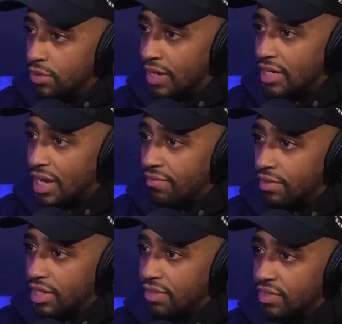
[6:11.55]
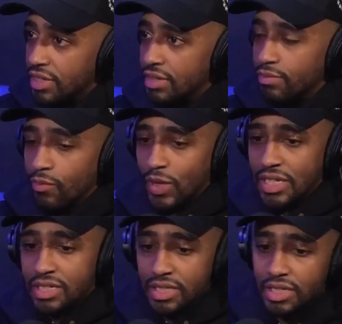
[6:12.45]
ain't never even
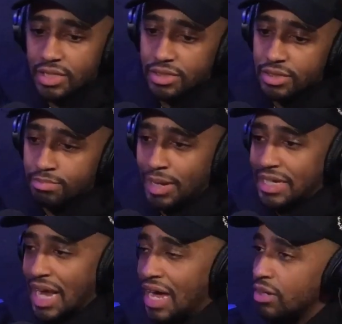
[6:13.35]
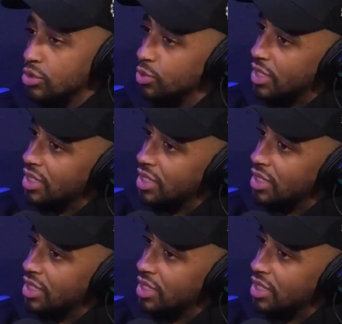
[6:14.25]
went to the McDonald's with.